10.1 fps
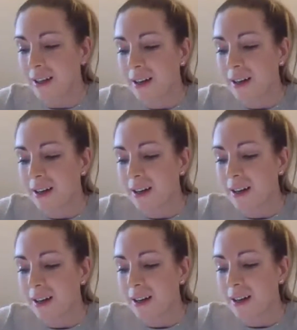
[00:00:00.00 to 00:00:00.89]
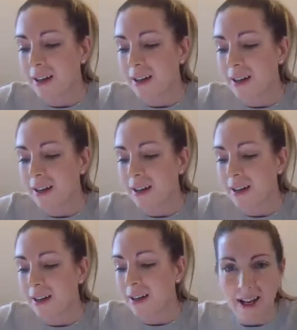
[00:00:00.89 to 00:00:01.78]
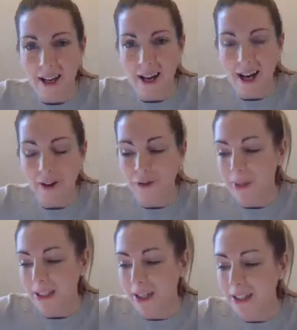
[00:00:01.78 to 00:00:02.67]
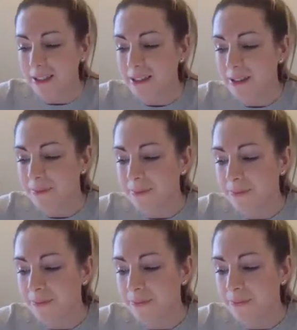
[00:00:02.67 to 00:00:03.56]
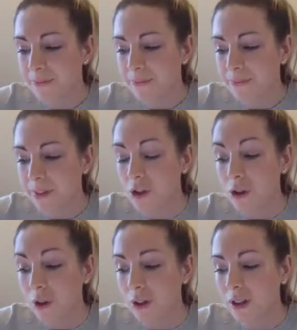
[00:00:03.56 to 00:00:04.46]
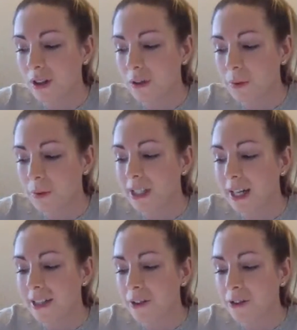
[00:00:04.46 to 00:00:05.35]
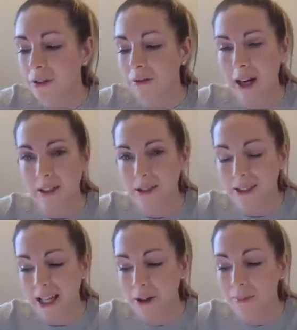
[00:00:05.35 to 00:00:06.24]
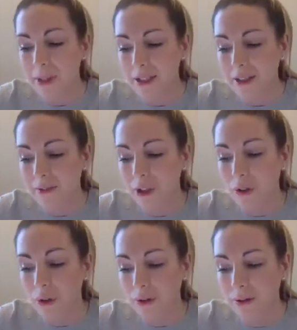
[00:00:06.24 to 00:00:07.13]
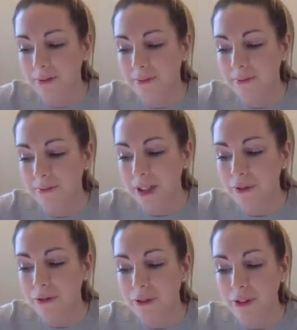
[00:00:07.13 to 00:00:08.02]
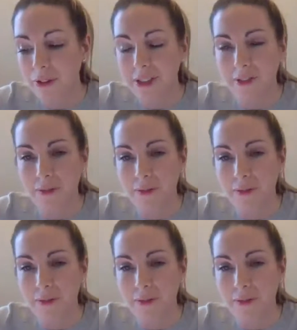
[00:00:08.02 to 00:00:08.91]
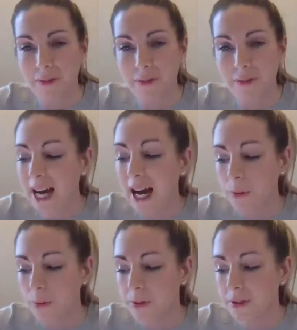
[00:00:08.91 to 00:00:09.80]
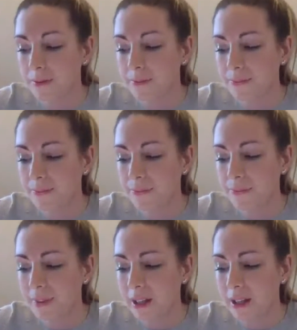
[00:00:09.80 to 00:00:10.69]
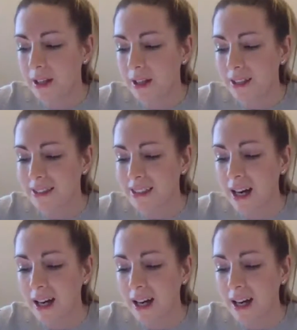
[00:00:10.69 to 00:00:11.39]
It was after midnight. The dog was lying on the grass in the middle of the lawn in front of Mrs. Shear's house. Its